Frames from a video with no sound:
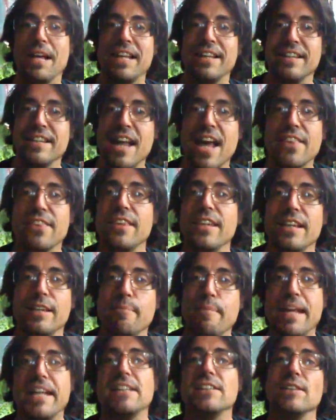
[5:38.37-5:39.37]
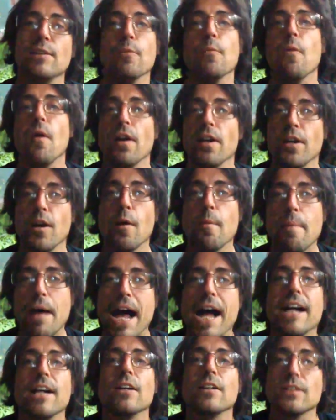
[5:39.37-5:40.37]
and nothing makes it want to go
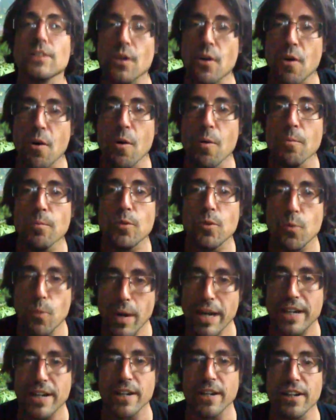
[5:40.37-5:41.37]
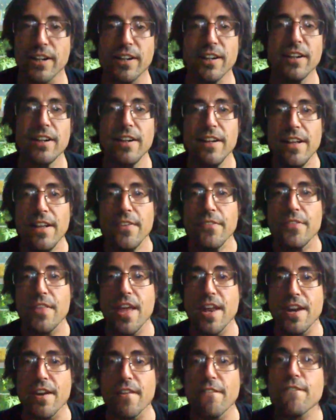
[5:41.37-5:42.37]
back to home quicker
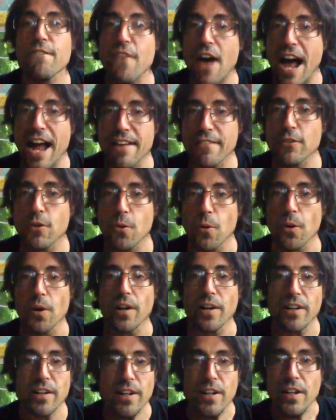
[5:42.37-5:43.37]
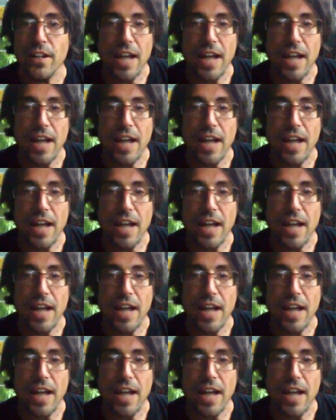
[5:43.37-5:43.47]
than a 5 chord.